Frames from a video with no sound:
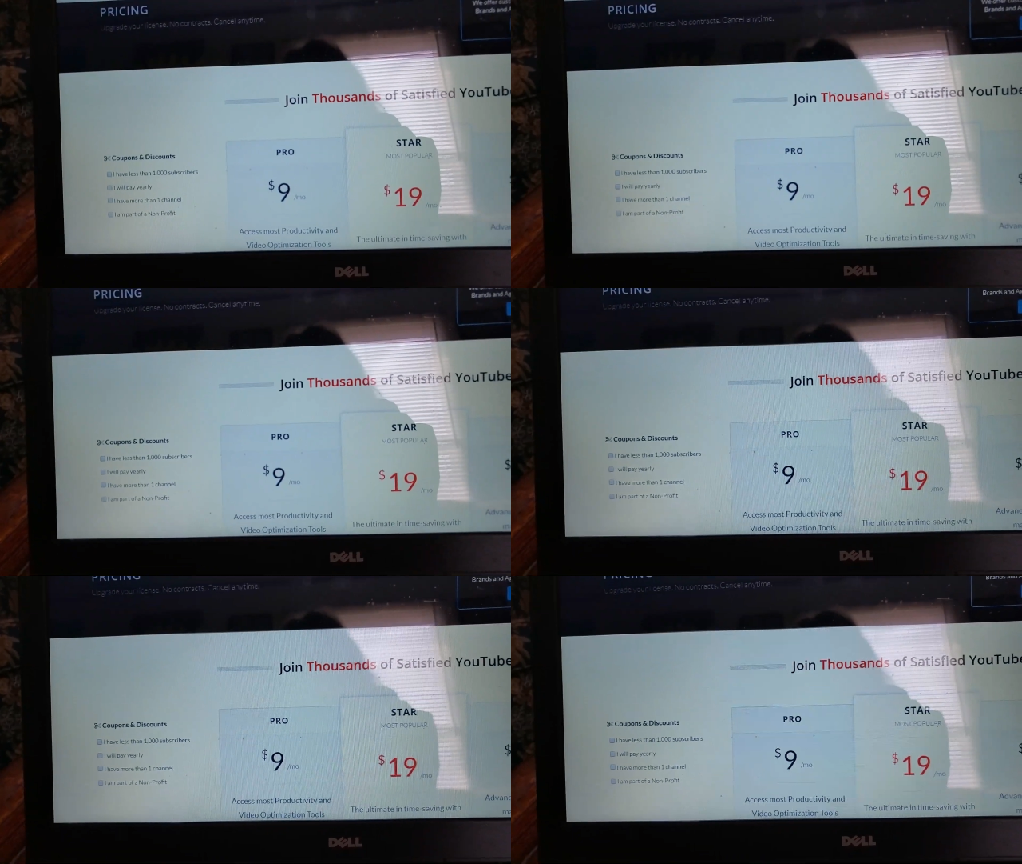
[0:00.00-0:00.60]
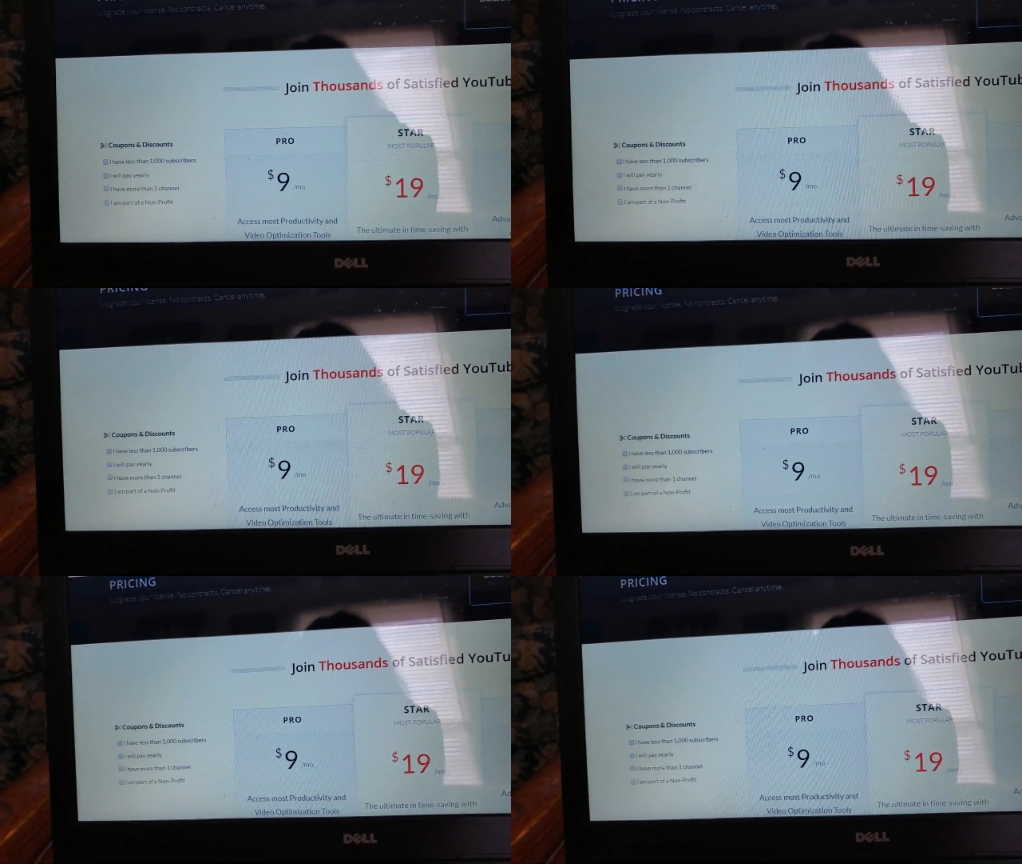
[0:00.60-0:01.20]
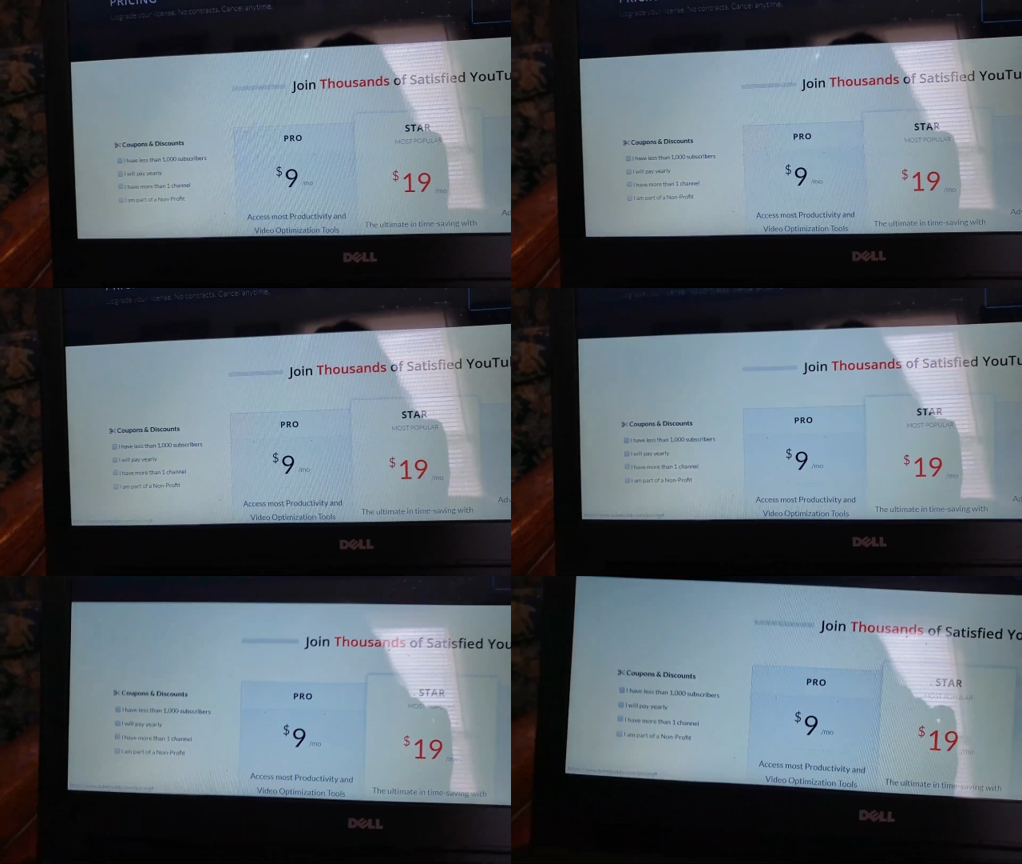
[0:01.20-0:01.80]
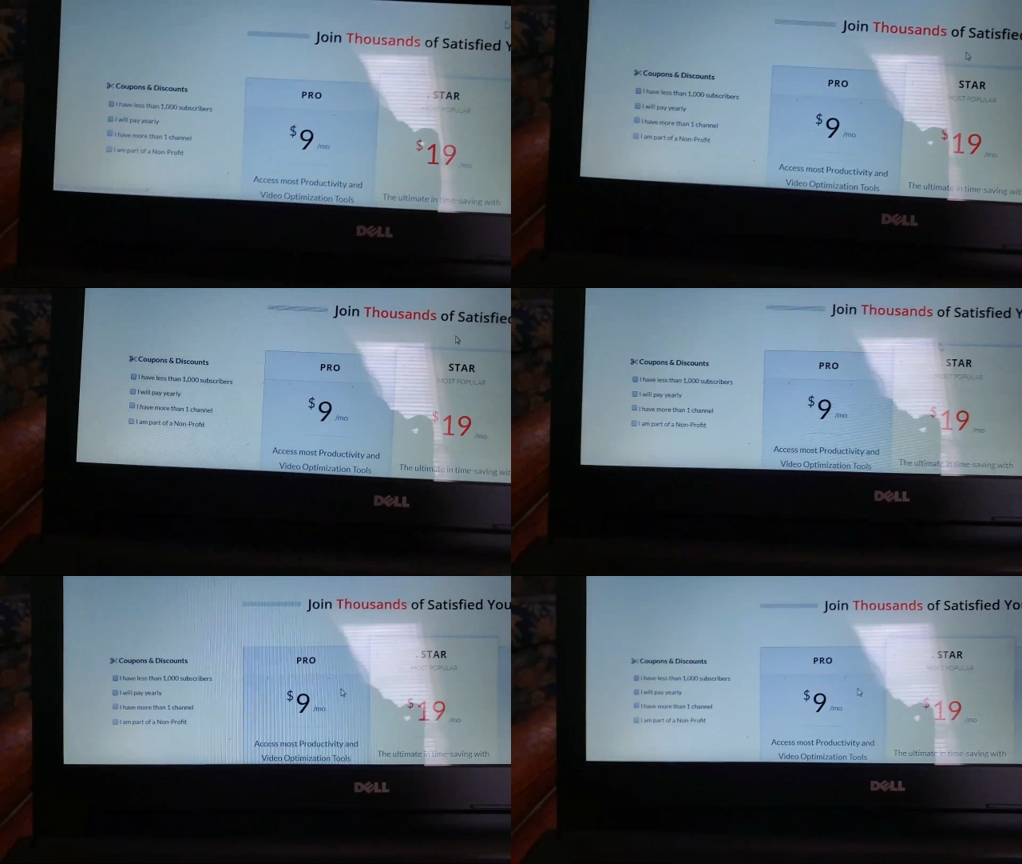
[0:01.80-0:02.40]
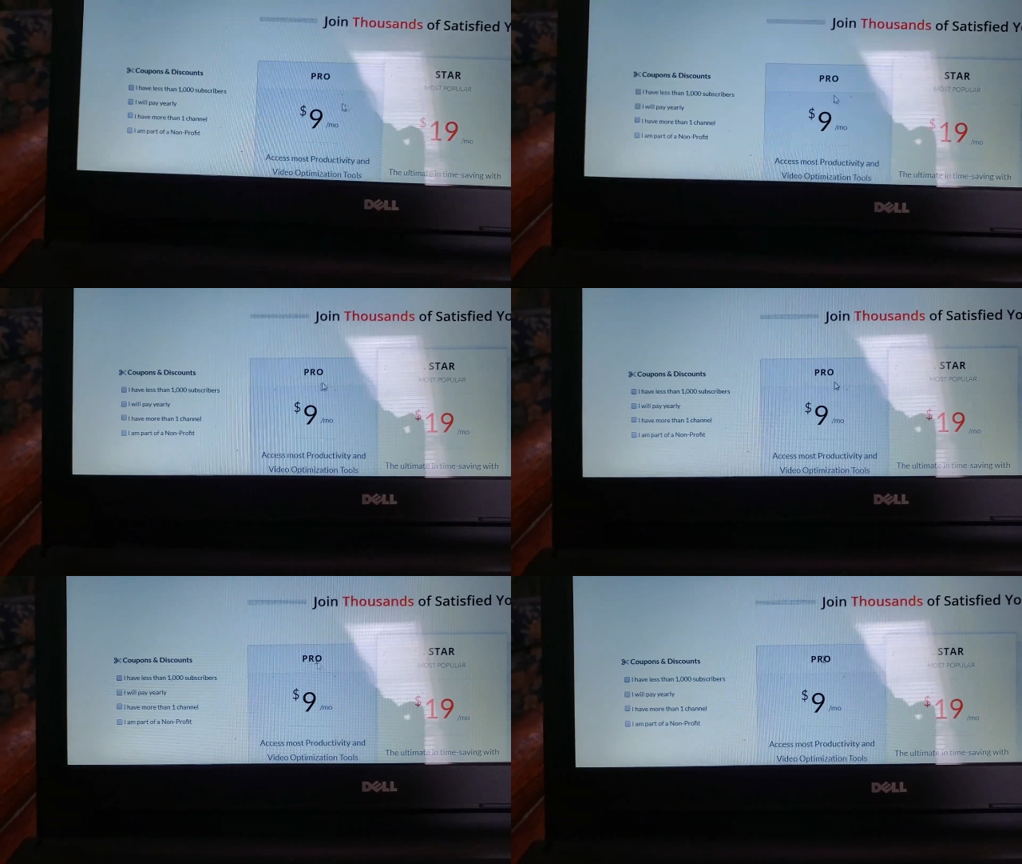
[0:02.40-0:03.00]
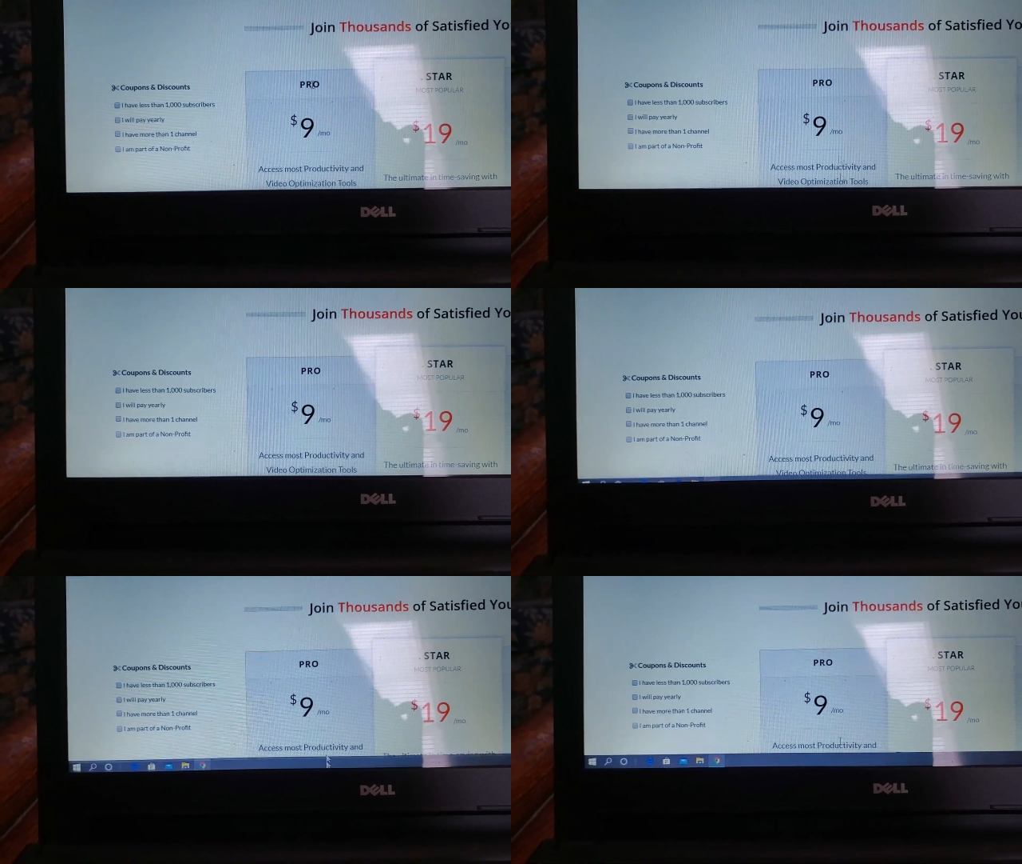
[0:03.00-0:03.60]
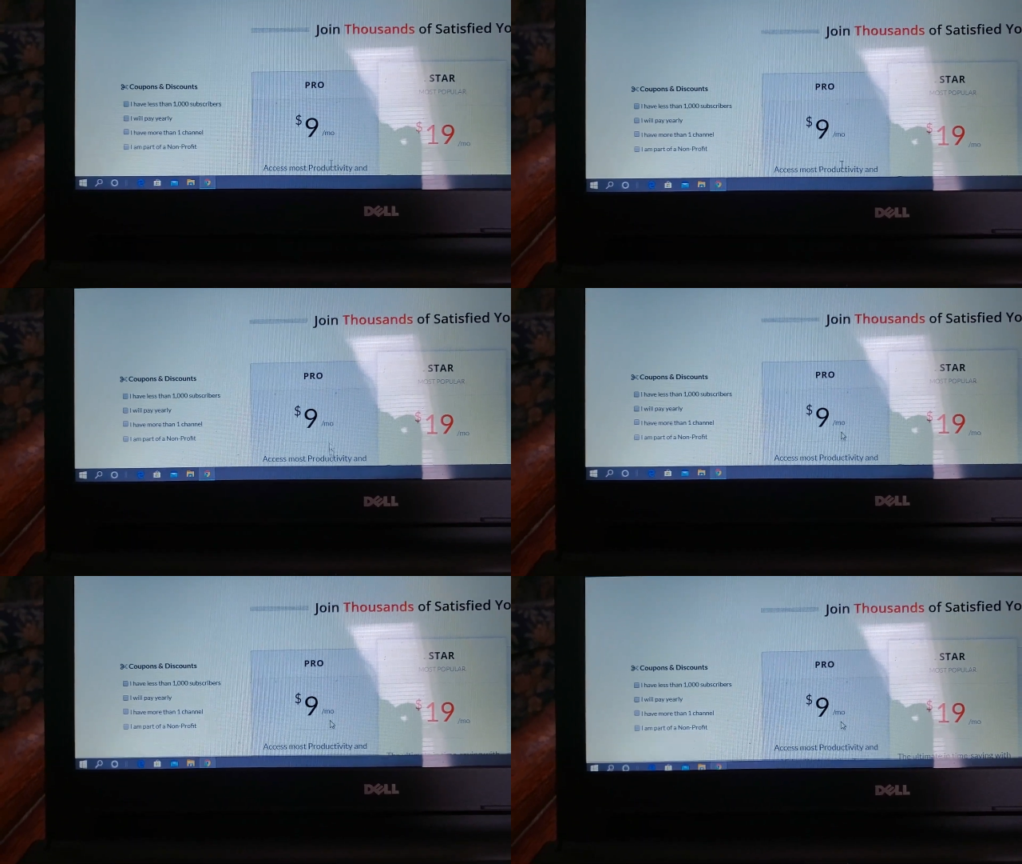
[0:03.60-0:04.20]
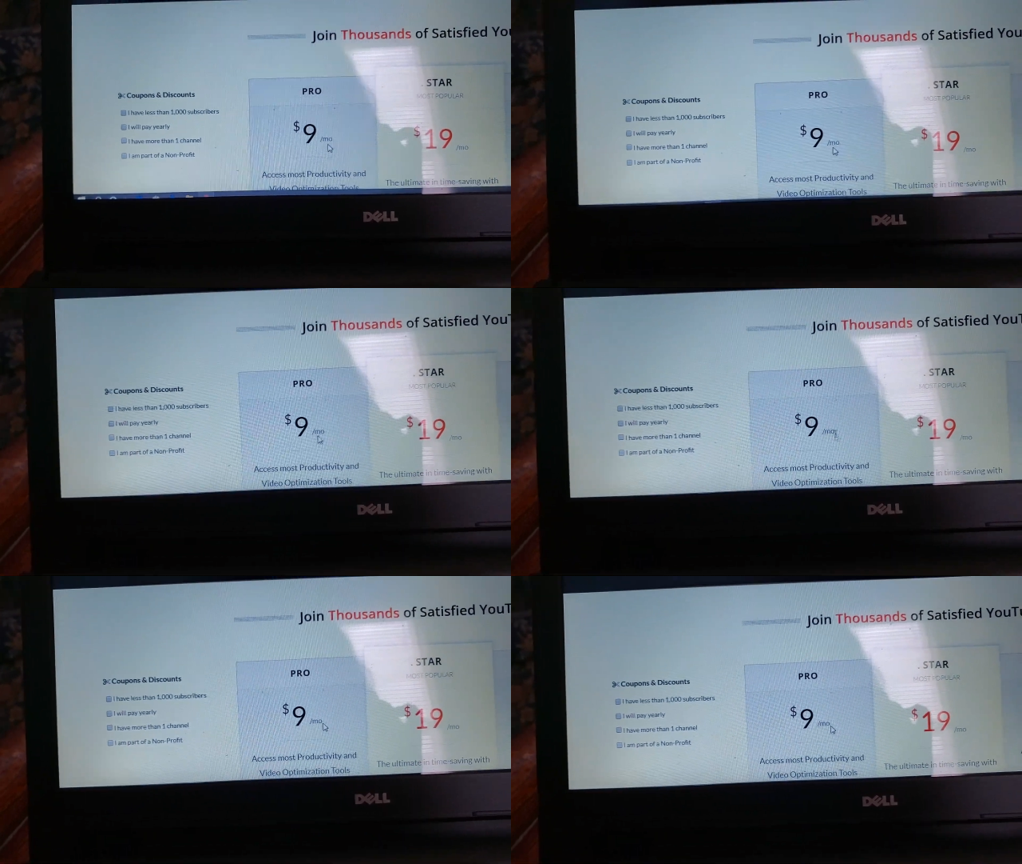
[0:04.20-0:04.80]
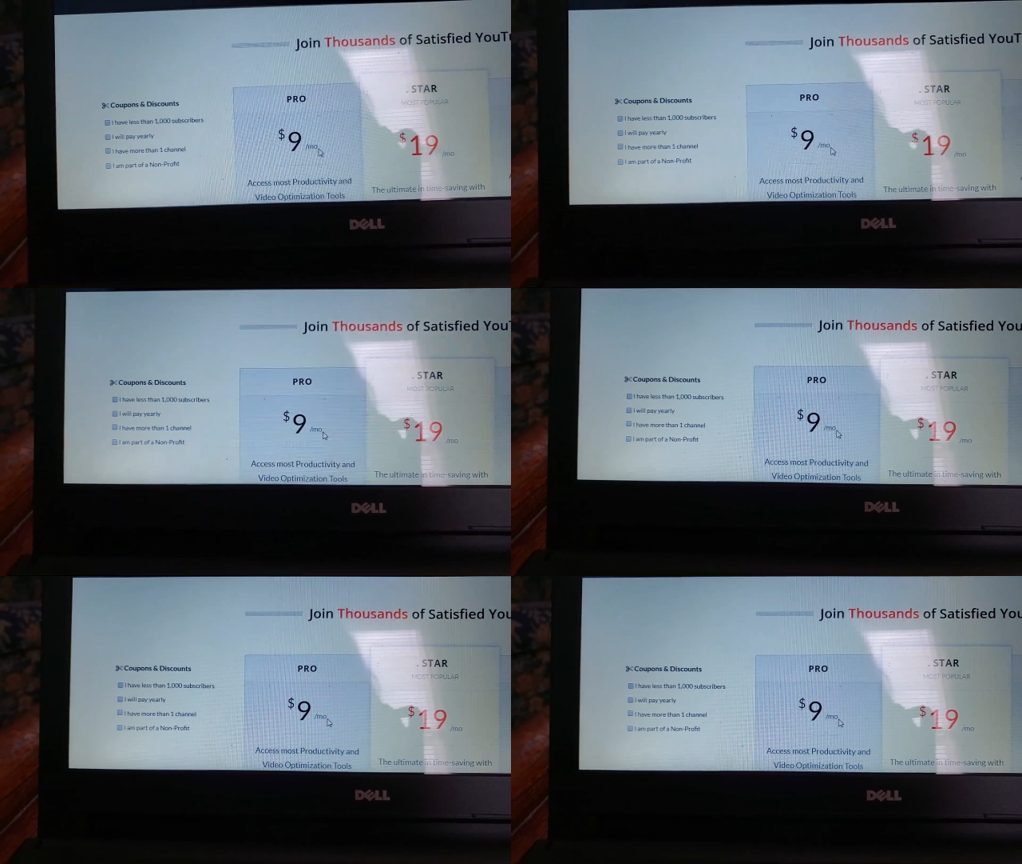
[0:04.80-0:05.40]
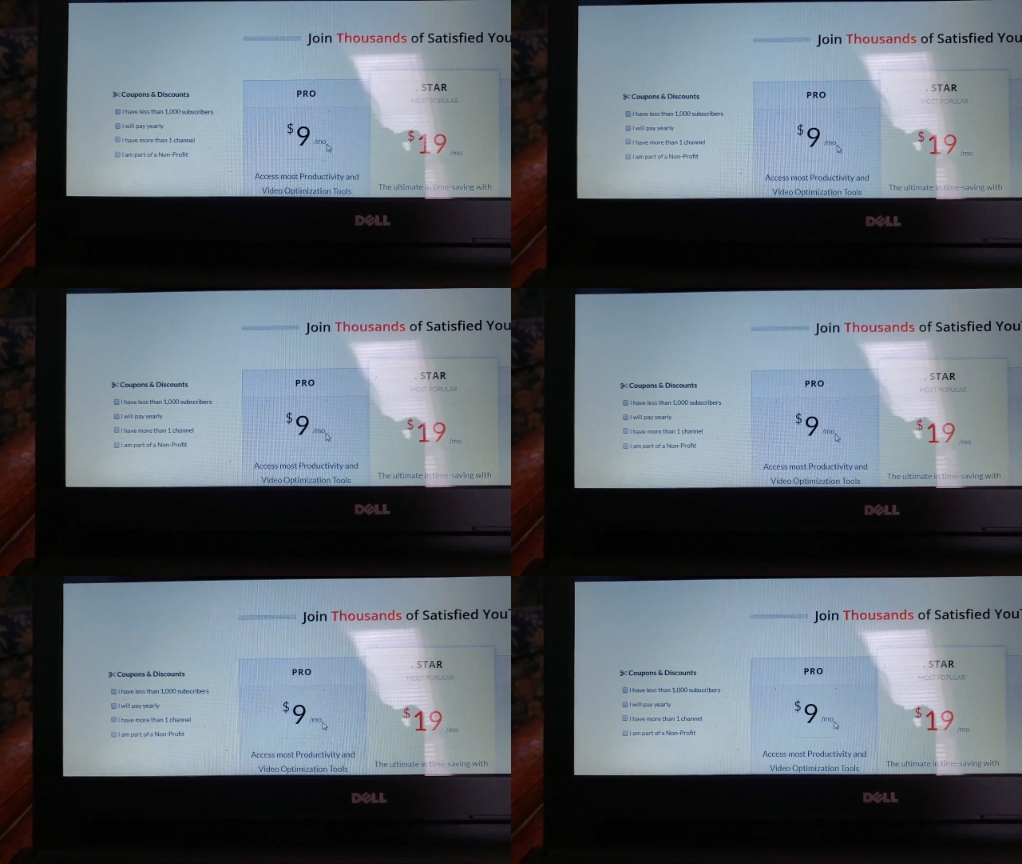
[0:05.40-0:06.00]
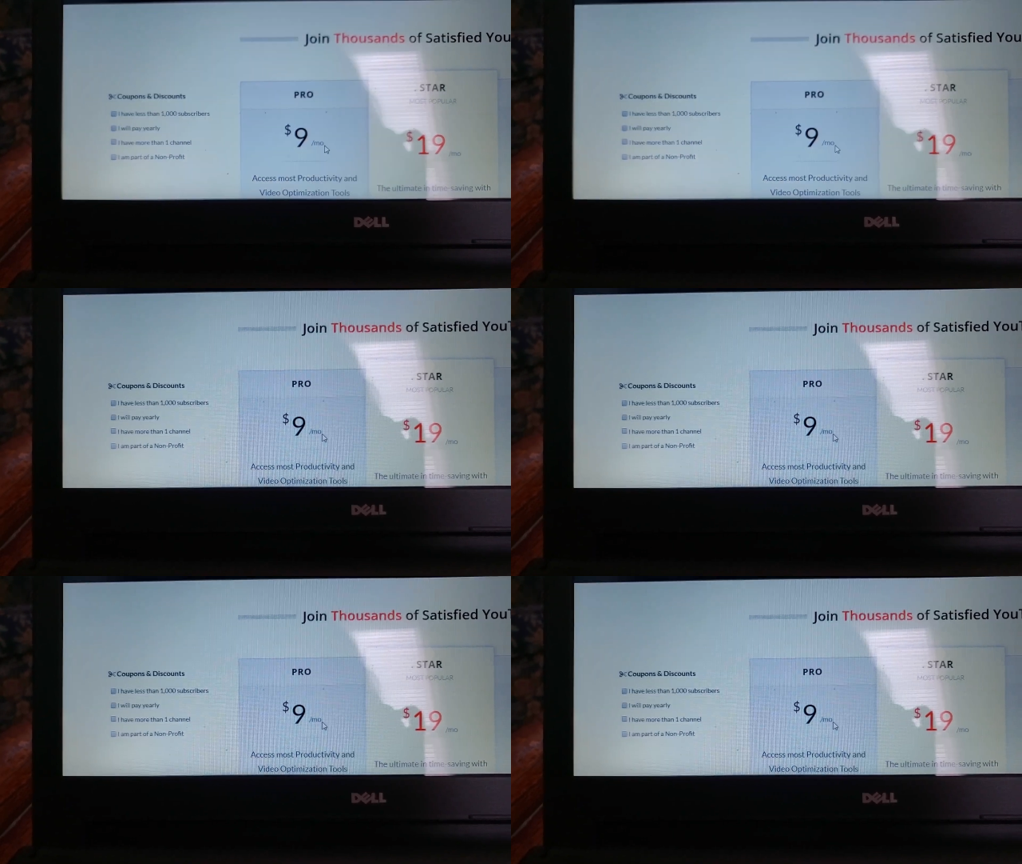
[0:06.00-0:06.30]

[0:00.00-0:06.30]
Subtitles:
No face is visible, so there are no lips to read.